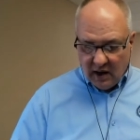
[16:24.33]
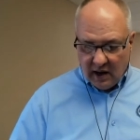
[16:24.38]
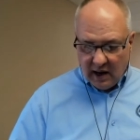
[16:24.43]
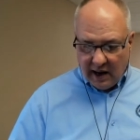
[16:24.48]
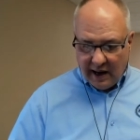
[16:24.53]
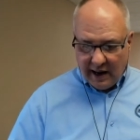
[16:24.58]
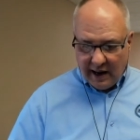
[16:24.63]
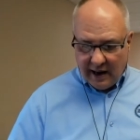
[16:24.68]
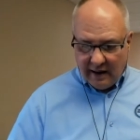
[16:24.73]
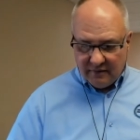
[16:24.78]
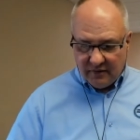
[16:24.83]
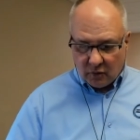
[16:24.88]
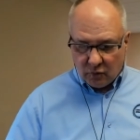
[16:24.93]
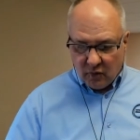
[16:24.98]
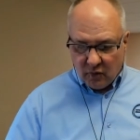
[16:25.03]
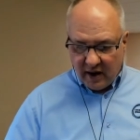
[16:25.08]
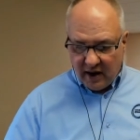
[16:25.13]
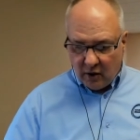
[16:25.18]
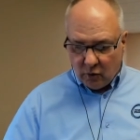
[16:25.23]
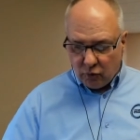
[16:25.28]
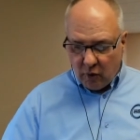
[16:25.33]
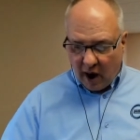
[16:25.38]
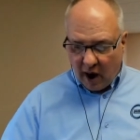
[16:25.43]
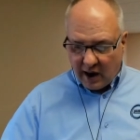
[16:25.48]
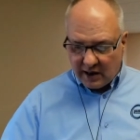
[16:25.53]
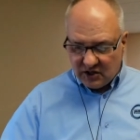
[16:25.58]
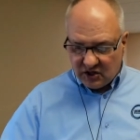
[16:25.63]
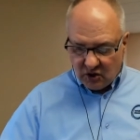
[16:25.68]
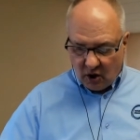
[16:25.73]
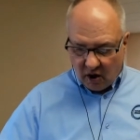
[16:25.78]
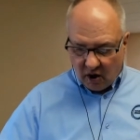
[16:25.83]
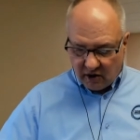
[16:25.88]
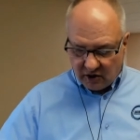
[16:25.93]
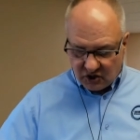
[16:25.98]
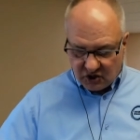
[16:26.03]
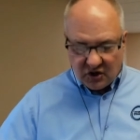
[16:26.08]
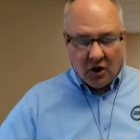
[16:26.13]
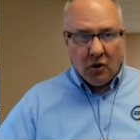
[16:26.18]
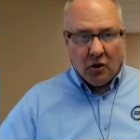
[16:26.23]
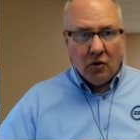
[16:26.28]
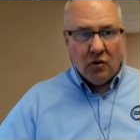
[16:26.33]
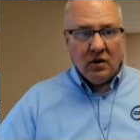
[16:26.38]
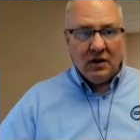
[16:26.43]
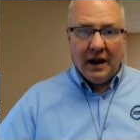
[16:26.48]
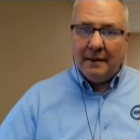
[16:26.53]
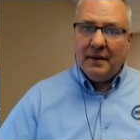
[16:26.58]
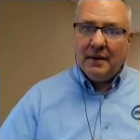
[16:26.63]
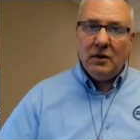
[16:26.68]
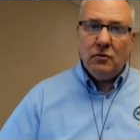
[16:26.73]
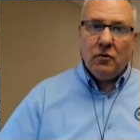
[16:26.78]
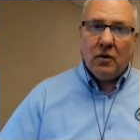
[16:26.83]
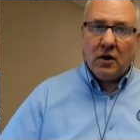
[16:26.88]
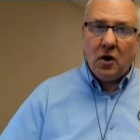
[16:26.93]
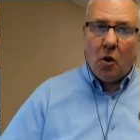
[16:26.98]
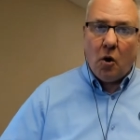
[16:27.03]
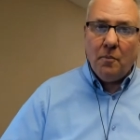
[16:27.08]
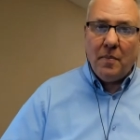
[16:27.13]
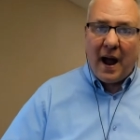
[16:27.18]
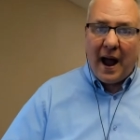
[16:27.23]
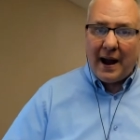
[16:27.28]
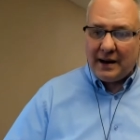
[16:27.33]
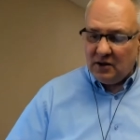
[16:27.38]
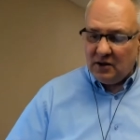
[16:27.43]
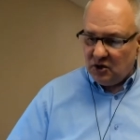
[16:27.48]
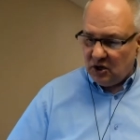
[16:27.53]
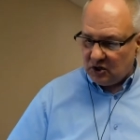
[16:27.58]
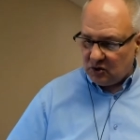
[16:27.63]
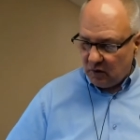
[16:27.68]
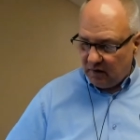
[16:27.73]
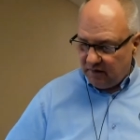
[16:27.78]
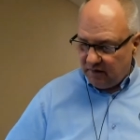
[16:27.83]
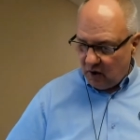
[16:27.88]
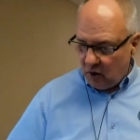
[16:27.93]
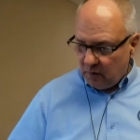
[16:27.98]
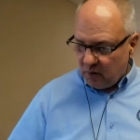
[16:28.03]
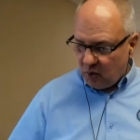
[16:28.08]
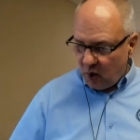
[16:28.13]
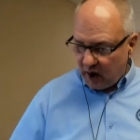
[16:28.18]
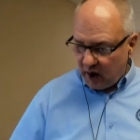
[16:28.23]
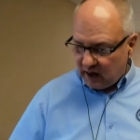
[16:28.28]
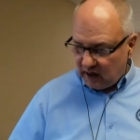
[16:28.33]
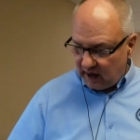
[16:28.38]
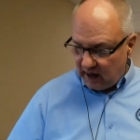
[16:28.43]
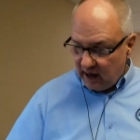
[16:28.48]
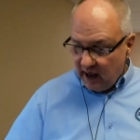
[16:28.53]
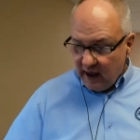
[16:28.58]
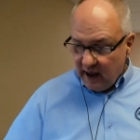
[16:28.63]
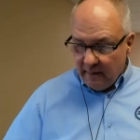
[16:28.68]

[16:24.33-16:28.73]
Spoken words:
The real rock stars do. Let me go back and just review them quickly.